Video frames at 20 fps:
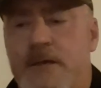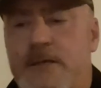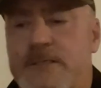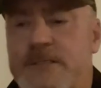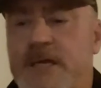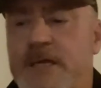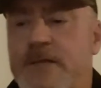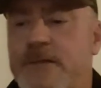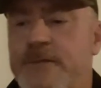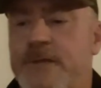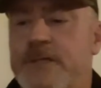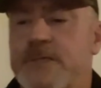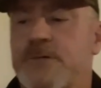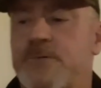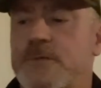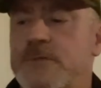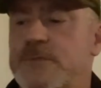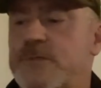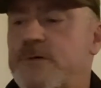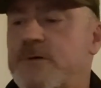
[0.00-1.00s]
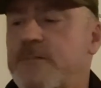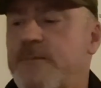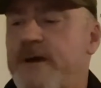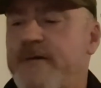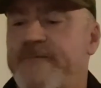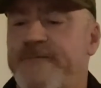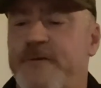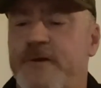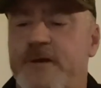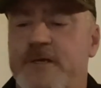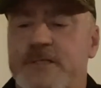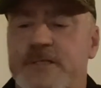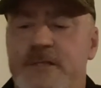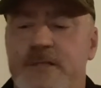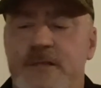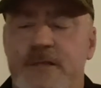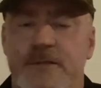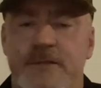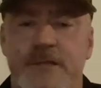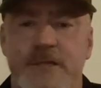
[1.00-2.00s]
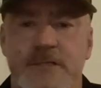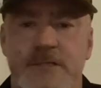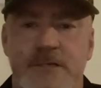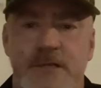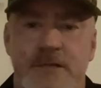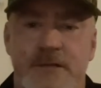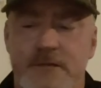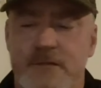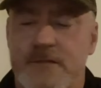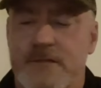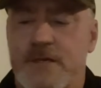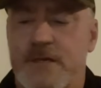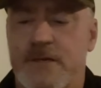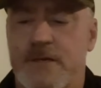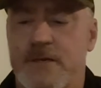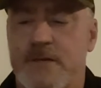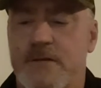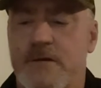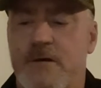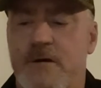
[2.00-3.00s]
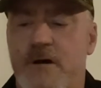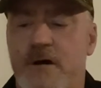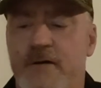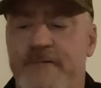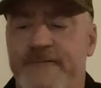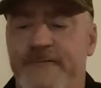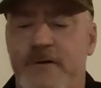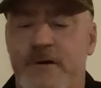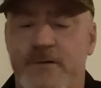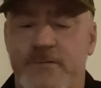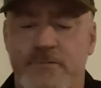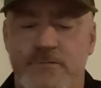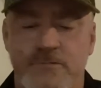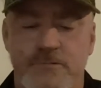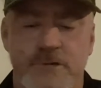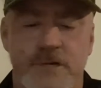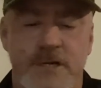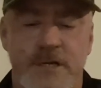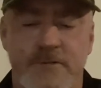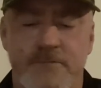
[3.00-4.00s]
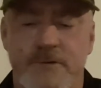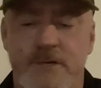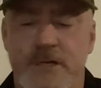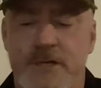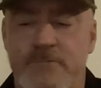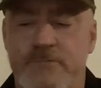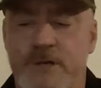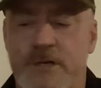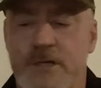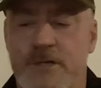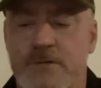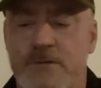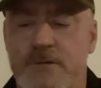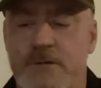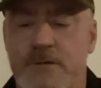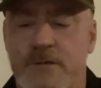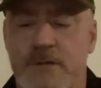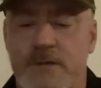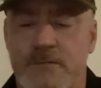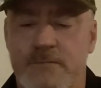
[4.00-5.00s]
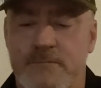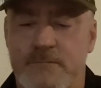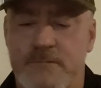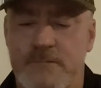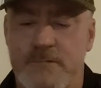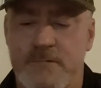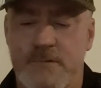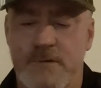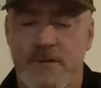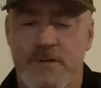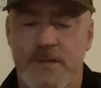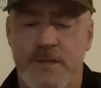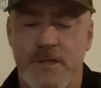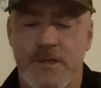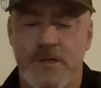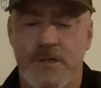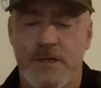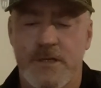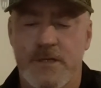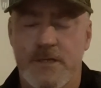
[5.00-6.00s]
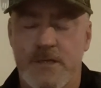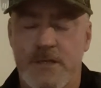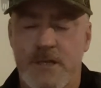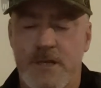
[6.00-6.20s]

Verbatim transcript: So the things I want to talk about first are the things that I find really good on the unit.